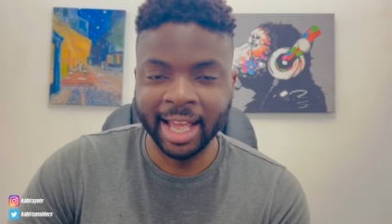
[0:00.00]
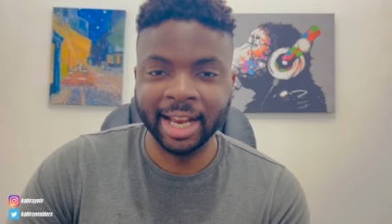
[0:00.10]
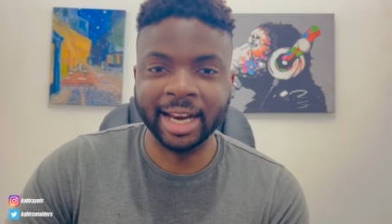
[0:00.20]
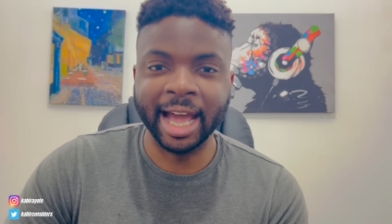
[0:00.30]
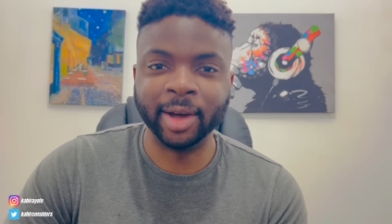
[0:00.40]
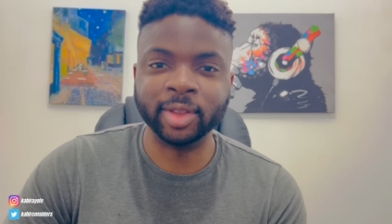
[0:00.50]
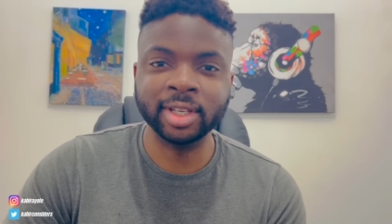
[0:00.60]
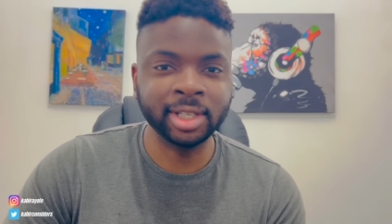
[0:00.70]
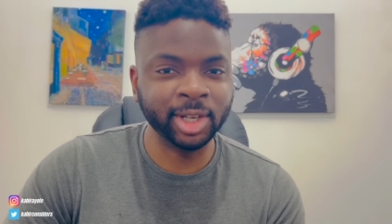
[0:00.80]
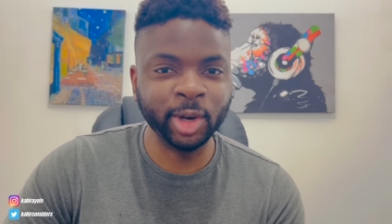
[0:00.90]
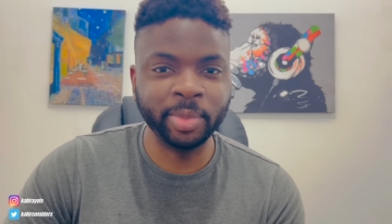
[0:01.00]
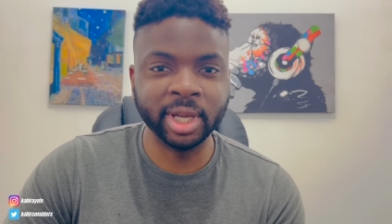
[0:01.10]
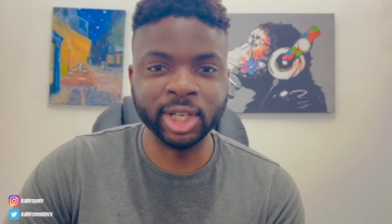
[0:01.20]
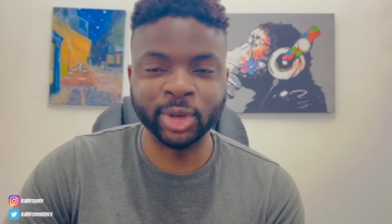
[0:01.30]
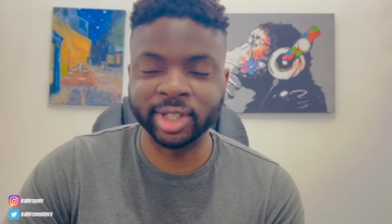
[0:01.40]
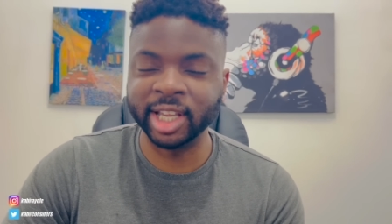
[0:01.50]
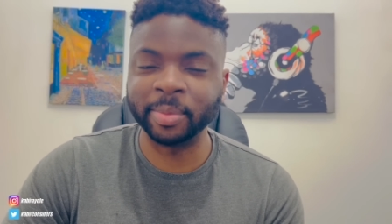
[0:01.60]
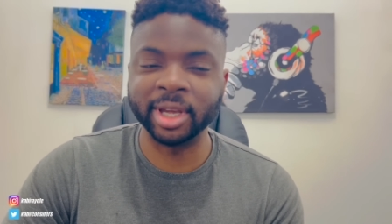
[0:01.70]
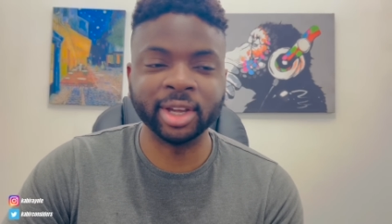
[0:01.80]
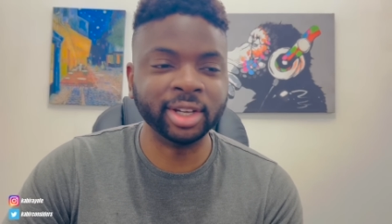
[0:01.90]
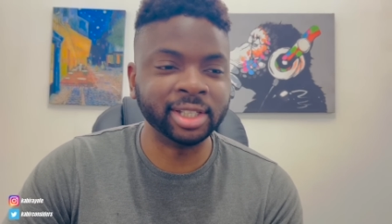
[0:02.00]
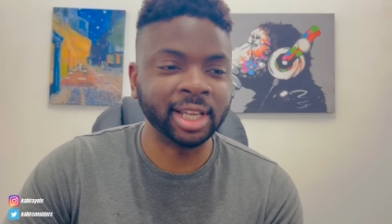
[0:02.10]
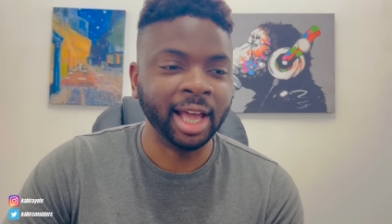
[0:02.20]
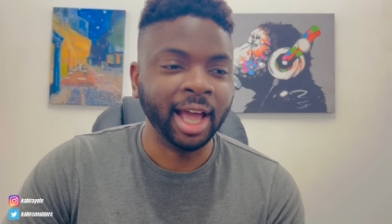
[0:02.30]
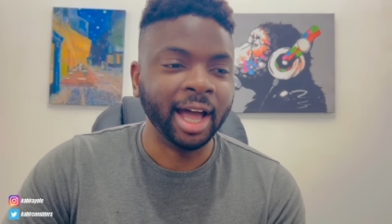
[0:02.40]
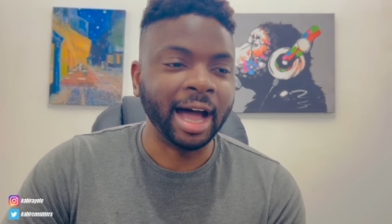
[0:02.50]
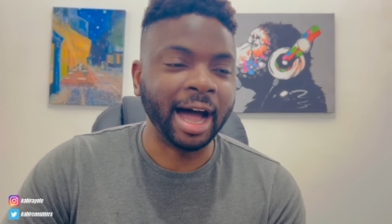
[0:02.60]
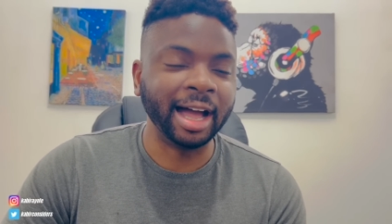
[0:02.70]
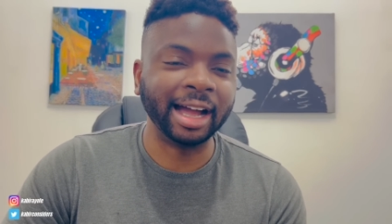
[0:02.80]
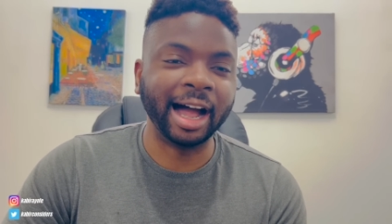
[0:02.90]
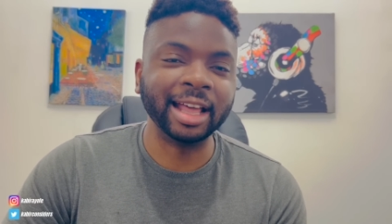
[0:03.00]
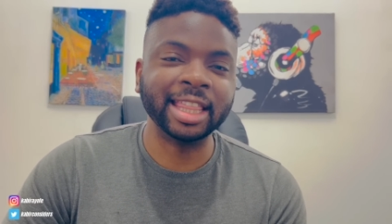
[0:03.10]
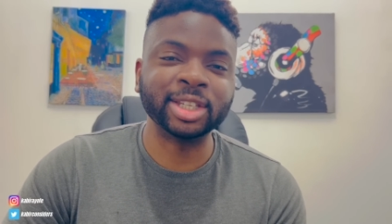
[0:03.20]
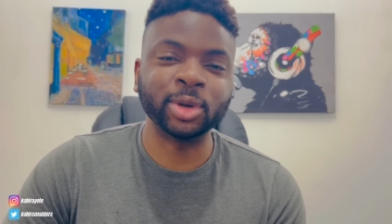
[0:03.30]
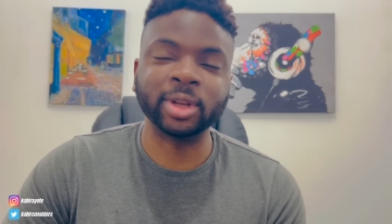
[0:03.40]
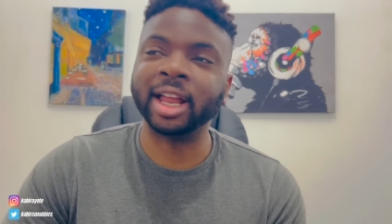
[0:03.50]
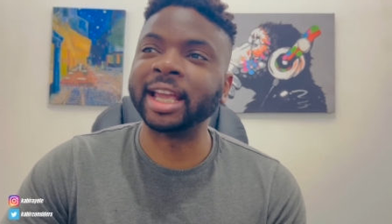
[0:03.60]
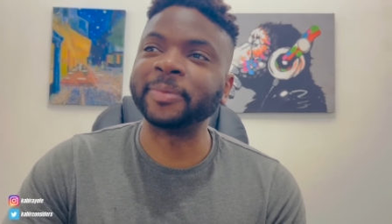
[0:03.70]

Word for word: Now, this is going to be interesting because there's like,